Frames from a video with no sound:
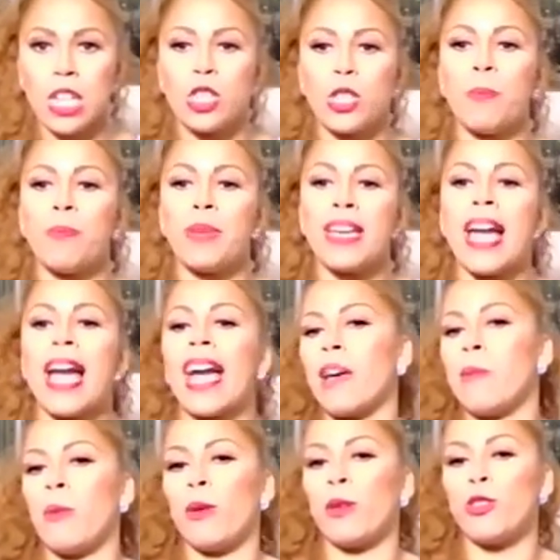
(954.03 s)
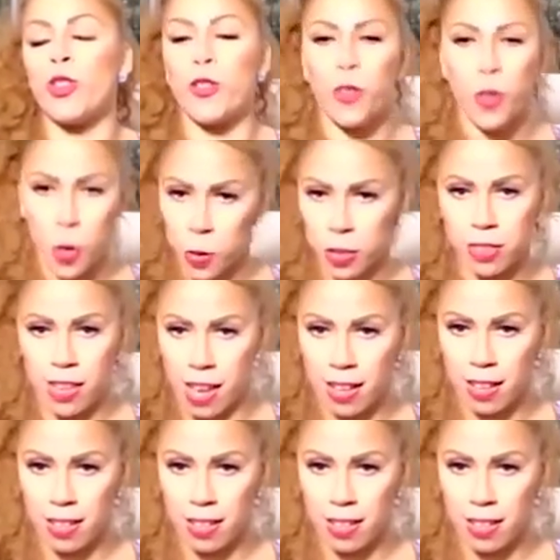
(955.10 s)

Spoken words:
to be able to forward think.